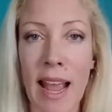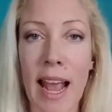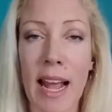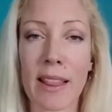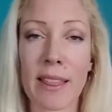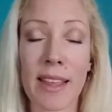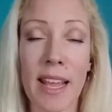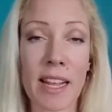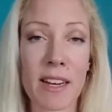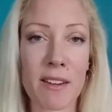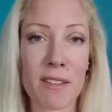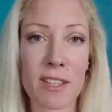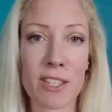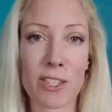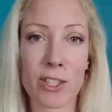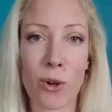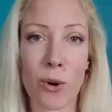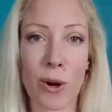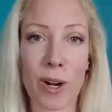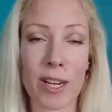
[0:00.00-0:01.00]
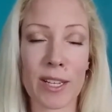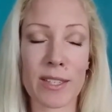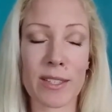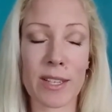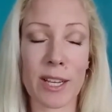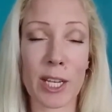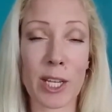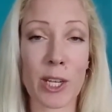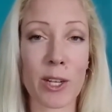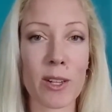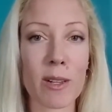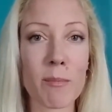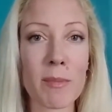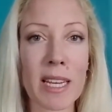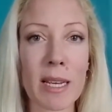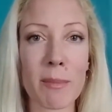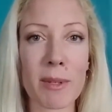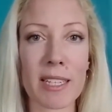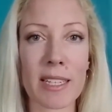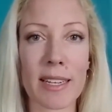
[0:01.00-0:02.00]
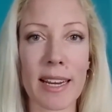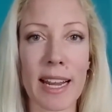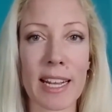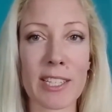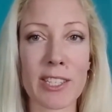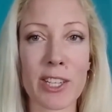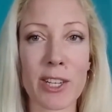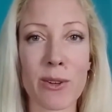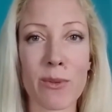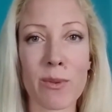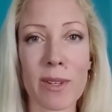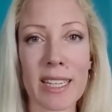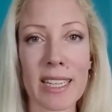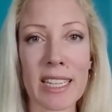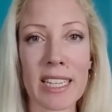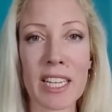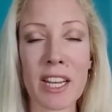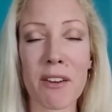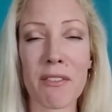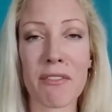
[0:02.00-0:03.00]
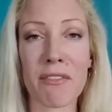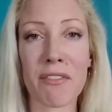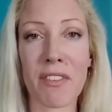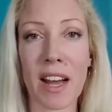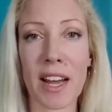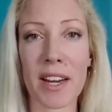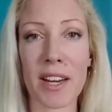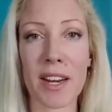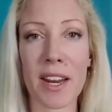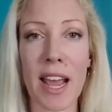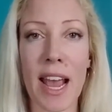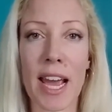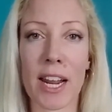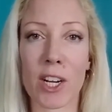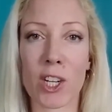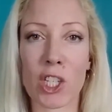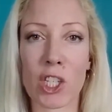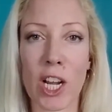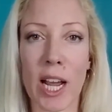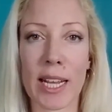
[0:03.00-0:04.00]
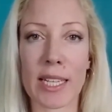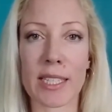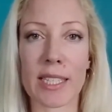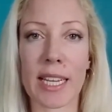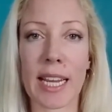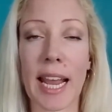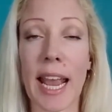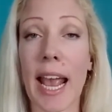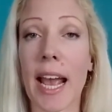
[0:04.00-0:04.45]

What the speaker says: At the end of this course, you'll be able to dance a really fun, energizing,